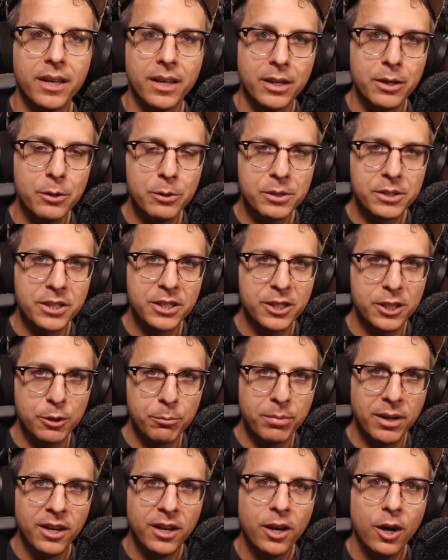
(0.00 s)

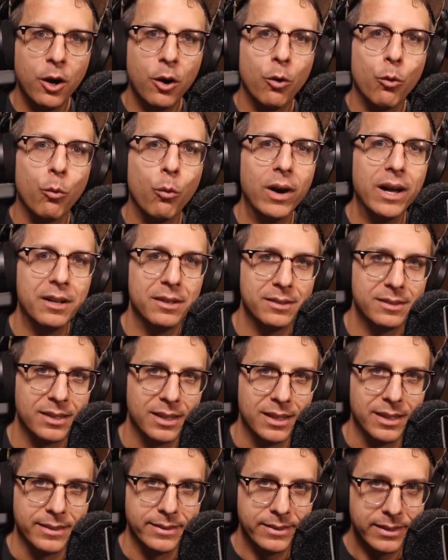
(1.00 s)
YouTube, well
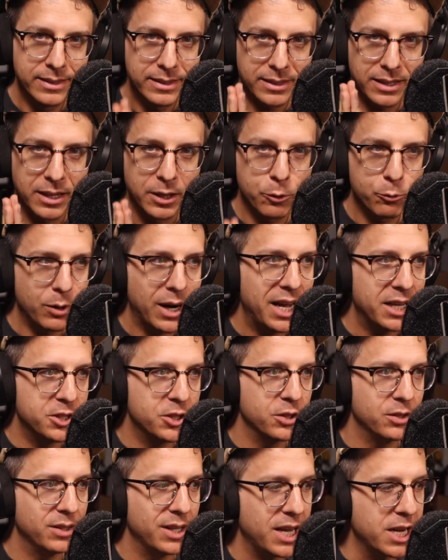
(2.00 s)
done.
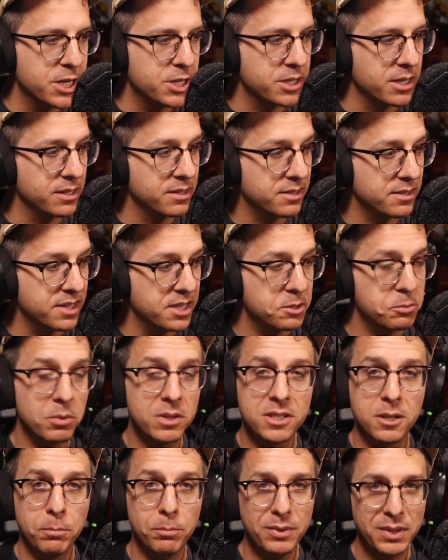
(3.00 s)
Congratulations. This
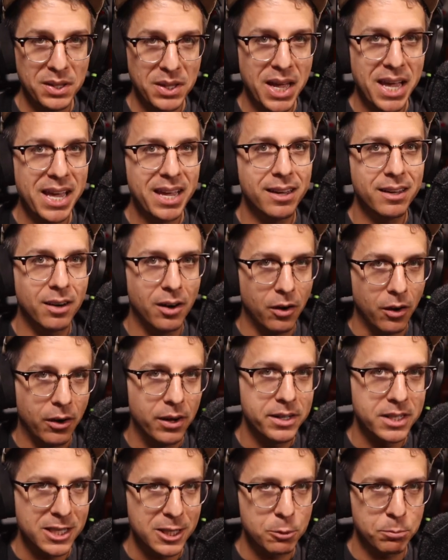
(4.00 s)
was a plague
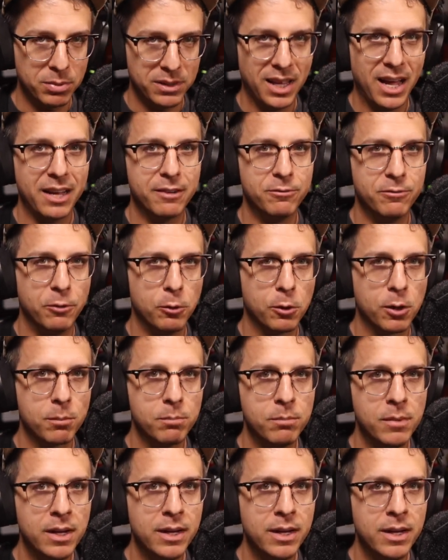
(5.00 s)
on your platform,